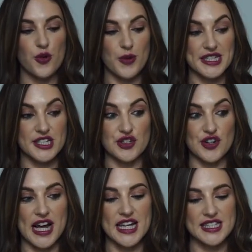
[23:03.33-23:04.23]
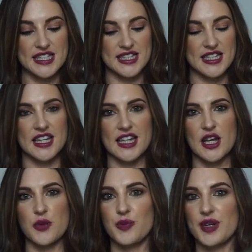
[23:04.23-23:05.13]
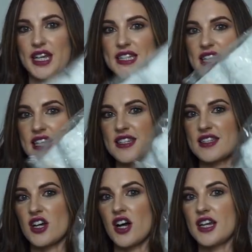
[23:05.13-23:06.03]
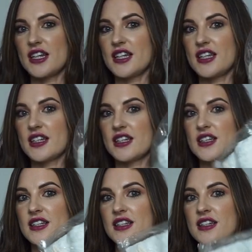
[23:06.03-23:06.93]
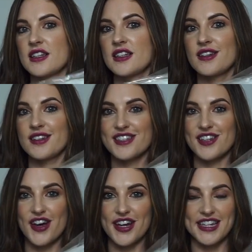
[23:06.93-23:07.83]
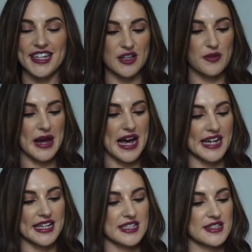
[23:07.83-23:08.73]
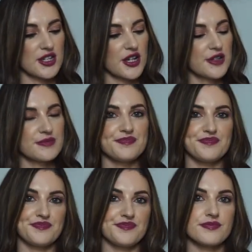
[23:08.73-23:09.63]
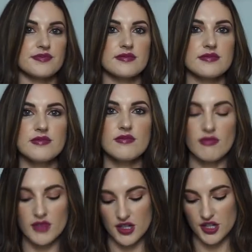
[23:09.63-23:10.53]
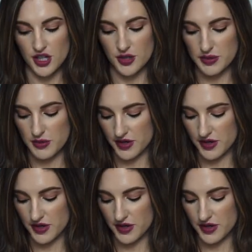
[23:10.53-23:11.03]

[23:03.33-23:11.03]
wedding dress, but it is in this tiny, tiny little bag, so, you know, we